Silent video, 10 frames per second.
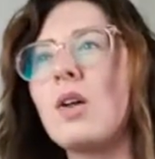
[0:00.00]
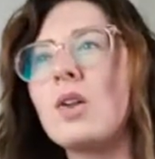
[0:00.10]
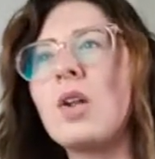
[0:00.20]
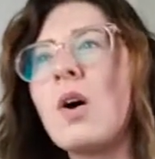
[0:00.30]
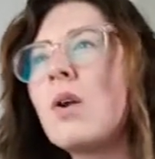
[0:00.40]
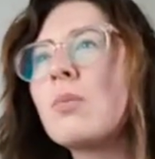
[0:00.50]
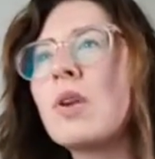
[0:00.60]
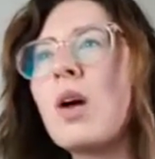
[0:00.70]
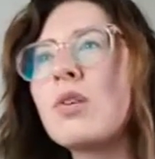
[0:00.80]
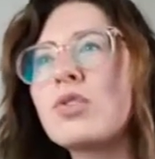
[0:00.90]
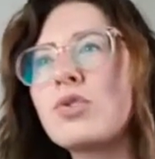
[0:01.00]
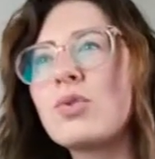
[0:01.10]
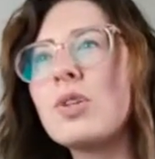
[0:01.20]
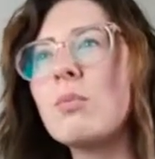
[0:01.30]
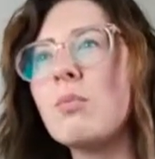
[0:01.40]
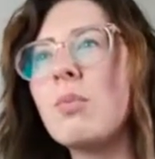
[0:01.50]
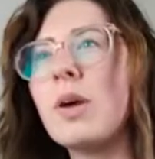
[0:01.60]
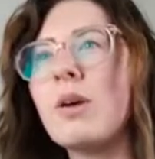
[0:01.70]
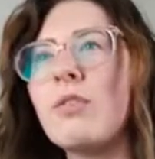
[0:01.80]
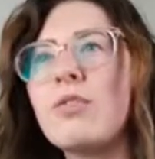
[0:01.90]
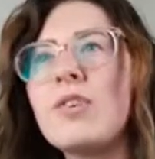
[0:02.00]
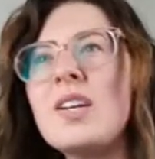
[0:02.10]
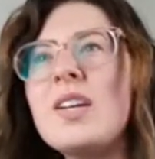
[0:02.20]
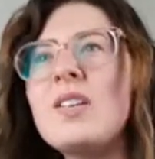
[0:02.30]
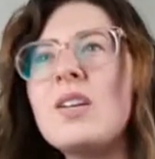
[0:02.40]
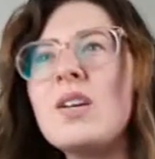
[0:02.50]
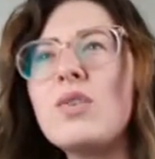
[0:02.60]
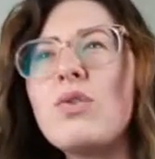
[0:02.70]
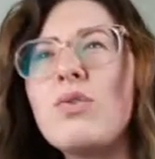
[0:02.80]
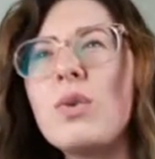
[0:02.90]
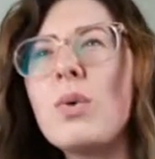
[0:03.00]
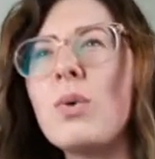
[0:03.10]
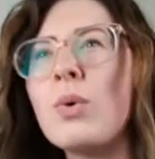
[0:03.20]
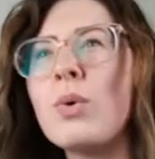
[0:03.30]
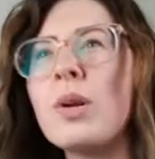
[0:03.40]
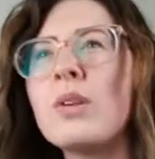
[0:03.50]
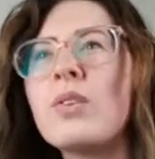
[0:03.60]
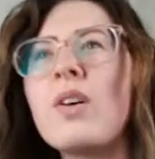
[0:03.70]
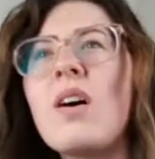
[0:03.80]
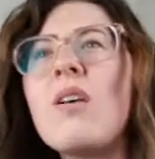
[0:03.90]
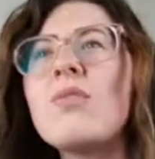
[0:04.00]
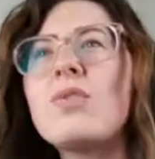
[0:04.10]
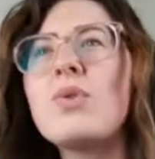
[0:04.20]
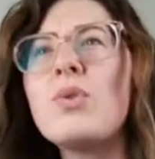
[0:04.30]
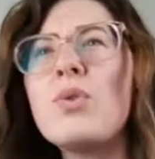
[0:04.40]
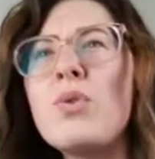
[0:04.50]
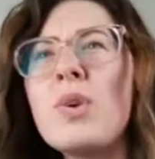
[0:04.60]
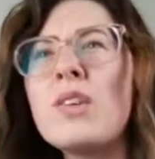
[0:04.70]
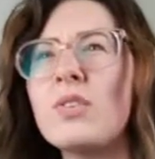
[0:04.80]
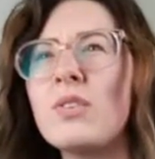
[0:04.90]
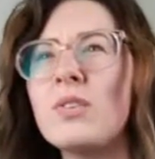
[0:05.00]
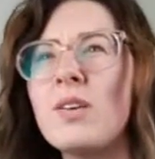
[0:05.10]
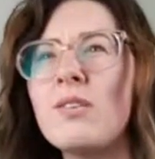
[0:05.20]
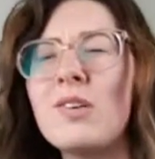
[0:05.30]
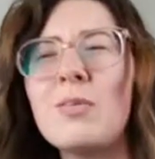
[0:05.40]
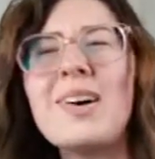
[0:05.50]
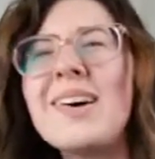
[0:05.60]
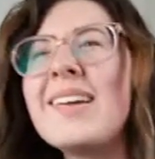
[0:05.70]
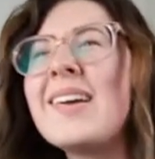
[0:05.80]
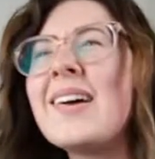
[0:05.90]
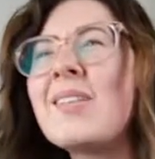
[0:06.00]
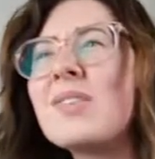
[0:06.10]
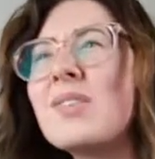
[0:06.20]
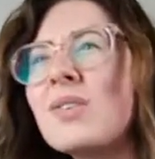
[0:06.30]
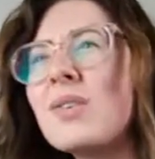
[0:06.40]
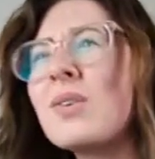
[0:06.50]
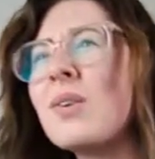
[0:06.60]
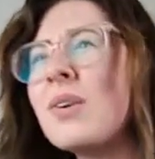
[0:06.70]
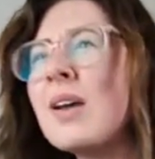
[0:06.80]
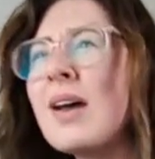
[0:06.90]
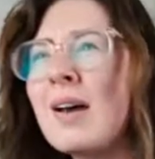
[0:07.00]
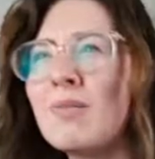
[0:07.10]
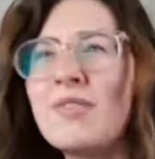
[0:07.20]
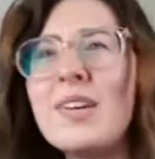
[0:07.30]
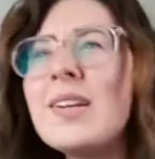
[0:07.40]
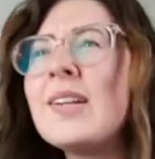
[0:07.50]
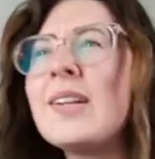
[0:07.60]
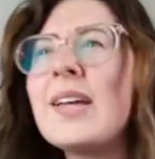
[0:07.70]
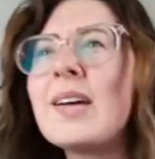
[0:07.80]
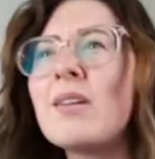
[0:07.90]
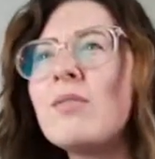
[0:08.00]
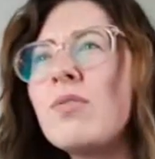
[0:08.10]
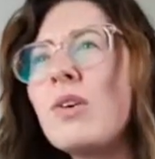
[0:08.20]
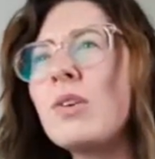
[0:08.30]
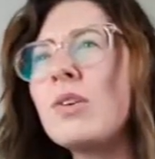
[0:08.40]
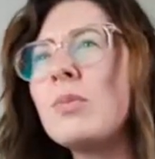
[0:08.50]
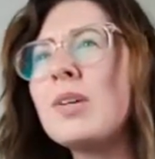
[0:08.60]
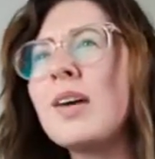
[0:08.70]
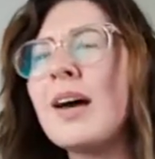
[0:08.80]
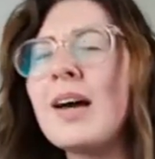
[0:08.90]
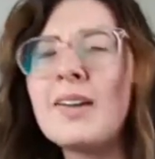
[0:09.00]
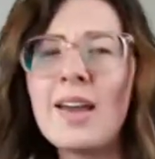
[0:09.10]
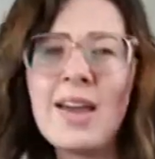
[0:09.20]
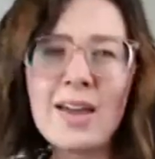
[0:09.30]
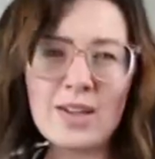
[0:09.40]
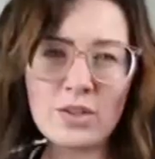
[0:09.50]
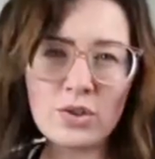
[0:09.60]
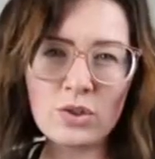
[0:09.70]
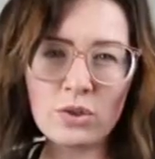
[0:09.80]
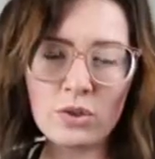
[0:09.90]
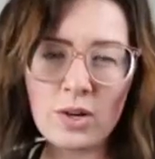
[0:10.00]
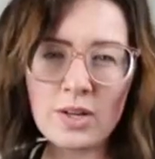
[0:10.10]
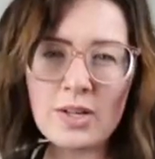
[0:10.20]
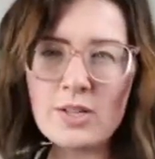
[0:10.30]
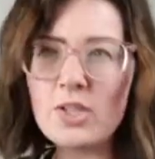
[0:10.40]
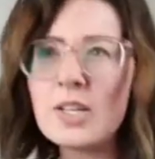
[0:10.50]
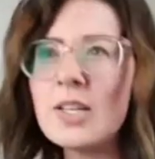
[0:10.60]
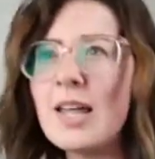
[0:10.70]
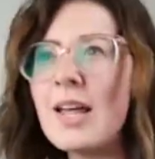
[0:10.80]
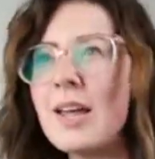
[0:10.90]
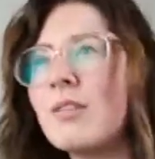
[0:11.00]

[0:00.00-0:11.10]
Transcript: Alarm clock screaming, bare feet hit the floor. It's off to the races, everybody out the door. Feeling like I'm falling behind, it's a crazy life.